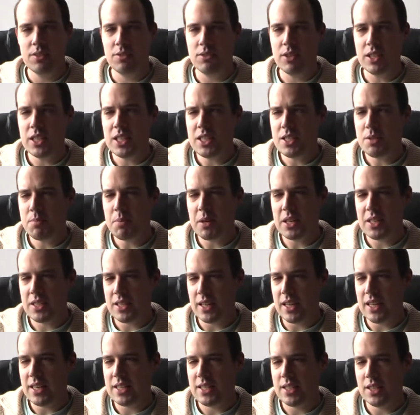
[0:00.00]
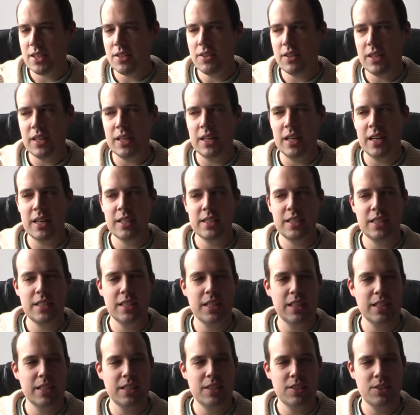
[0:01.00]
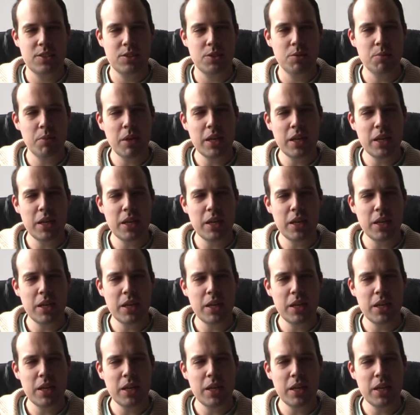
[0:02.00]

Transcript: Released by Taito in nineteen ninety-two,